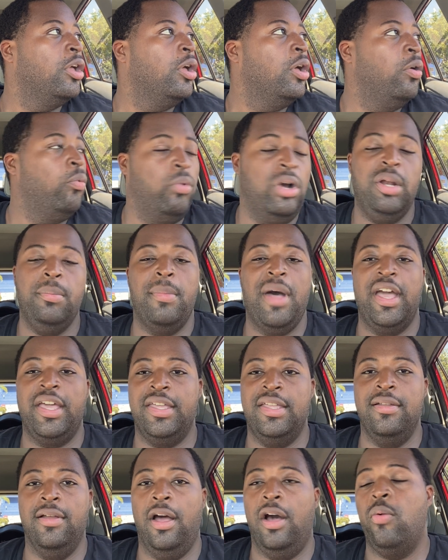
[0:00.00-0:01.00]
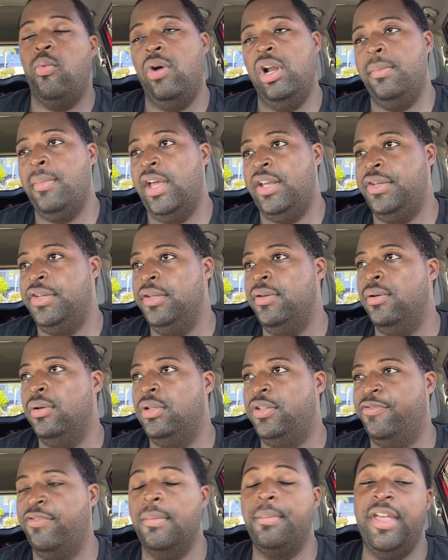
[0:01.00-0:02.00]
one of my dudes
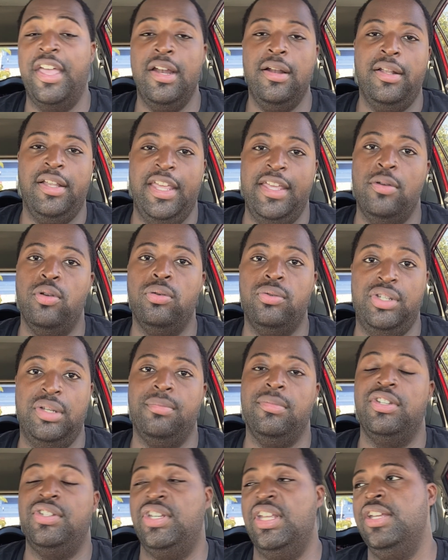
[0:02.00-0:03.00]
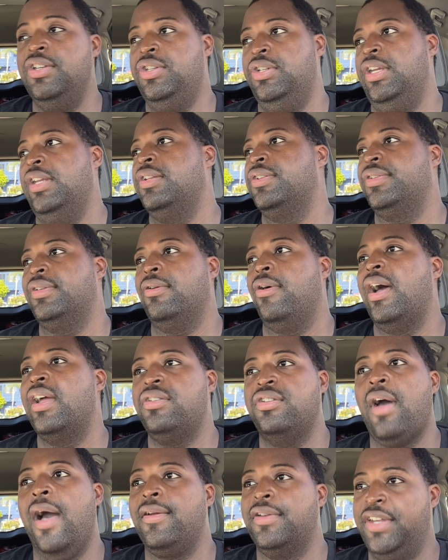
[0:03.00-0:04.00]
from Italy who's a musician, so I
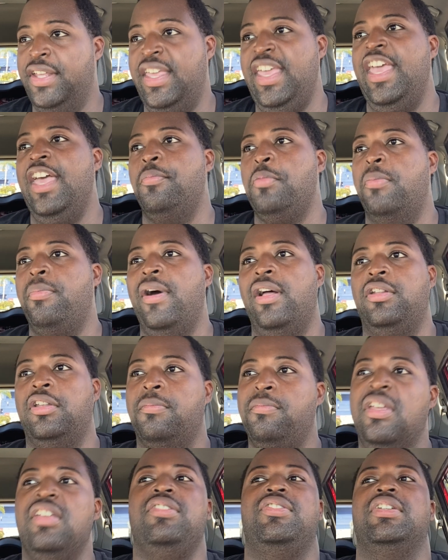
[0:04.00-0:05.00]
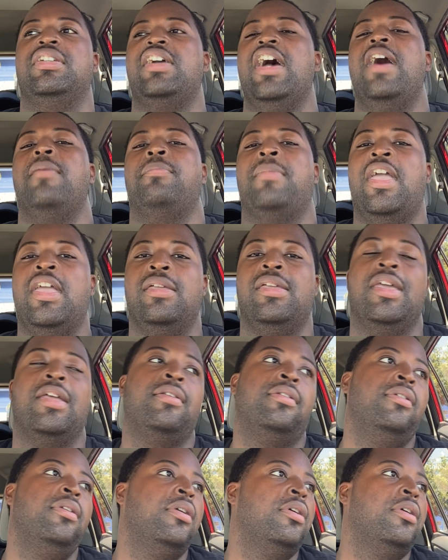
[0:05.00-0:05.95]
talk to him about the music I'm making.